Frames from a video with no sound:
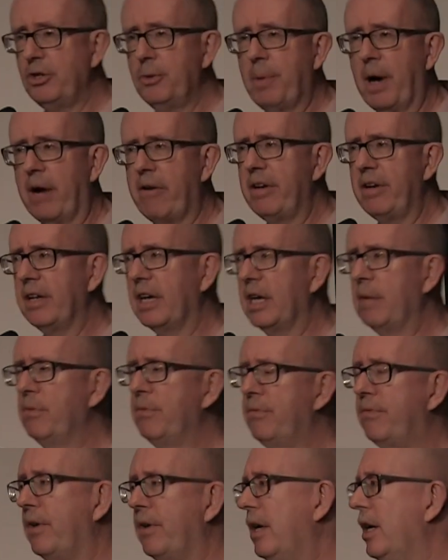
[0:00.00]
new paradigm
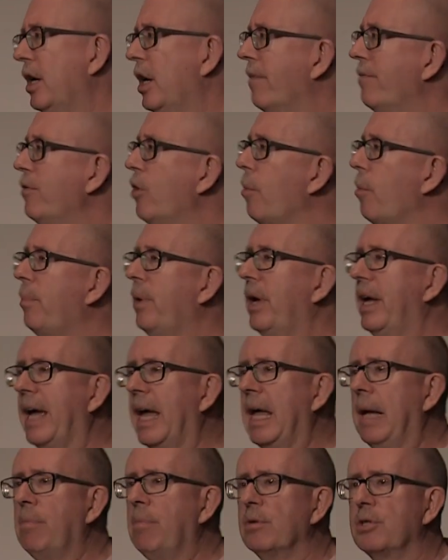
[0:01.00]
of not being
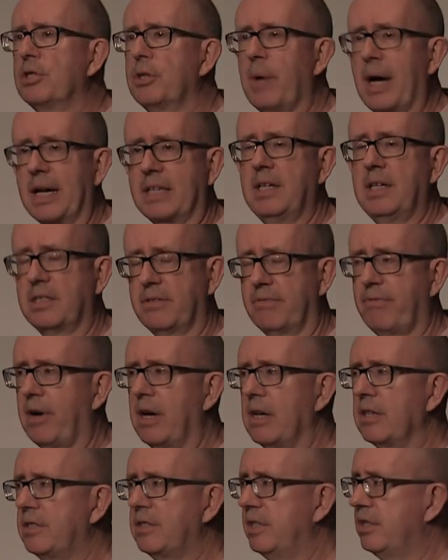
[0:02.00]
able to access a
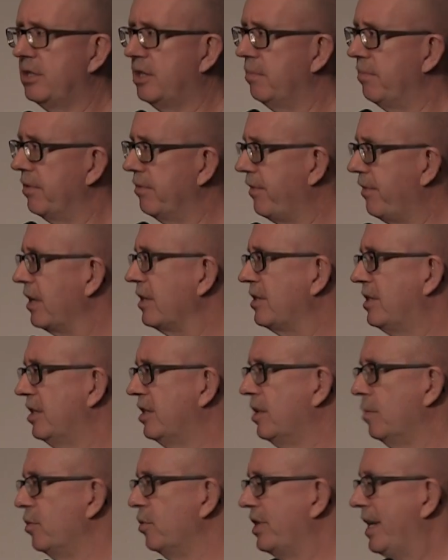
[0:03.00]
file system. The file
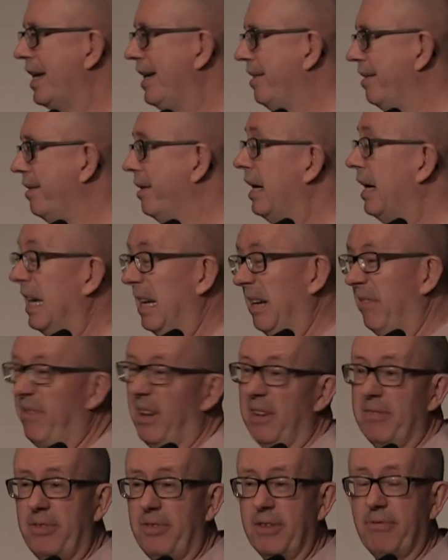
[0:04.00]
system was hidden. In
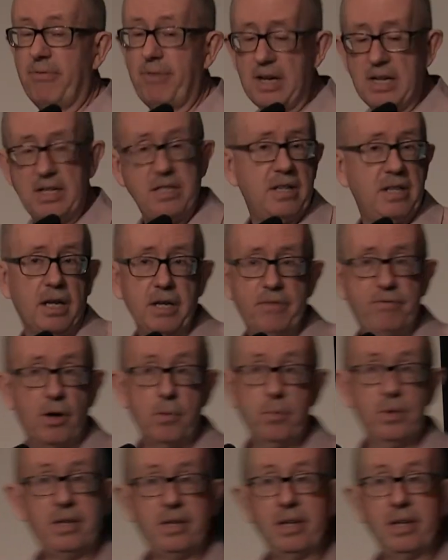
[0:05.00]
fact, for the first iPhone, we